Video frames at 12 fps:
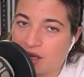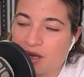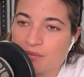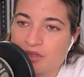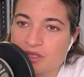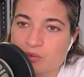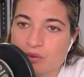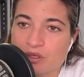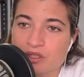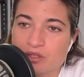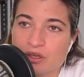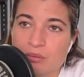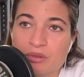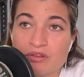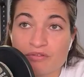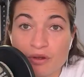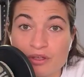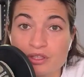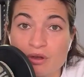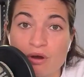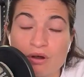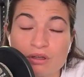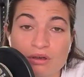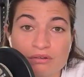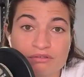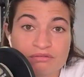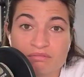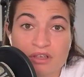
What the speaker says: This is going to be the first call of